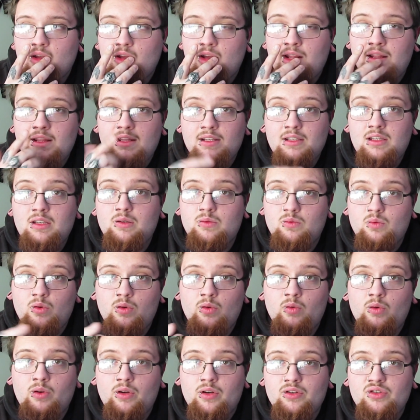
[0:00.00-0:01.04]
and this is
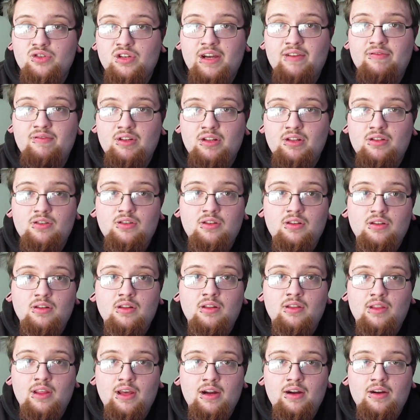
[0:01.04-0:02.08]
when we were driving
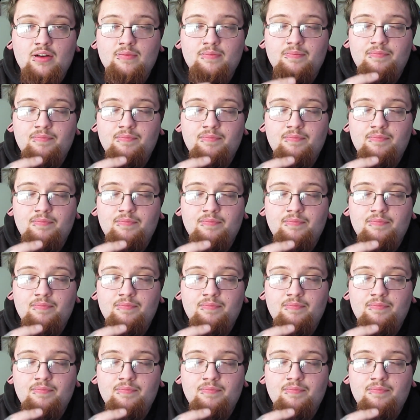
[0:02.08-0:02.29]
there.